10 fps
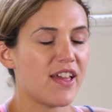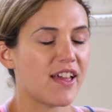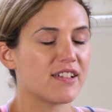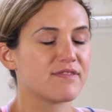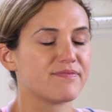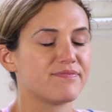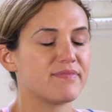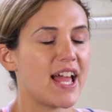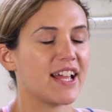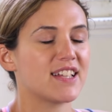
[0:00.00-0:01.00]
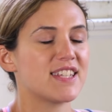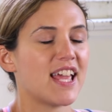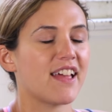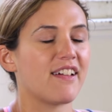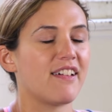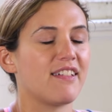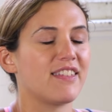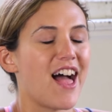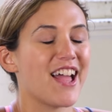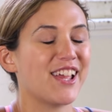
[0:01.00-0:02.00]
the head. Exhale,
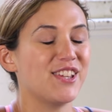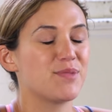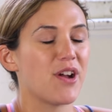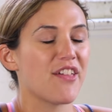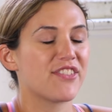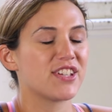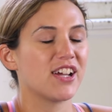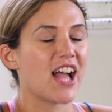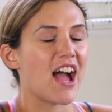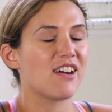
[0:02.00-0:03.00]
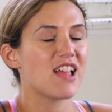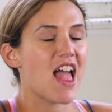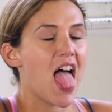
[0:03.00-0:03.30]
lion's breath, tongue out.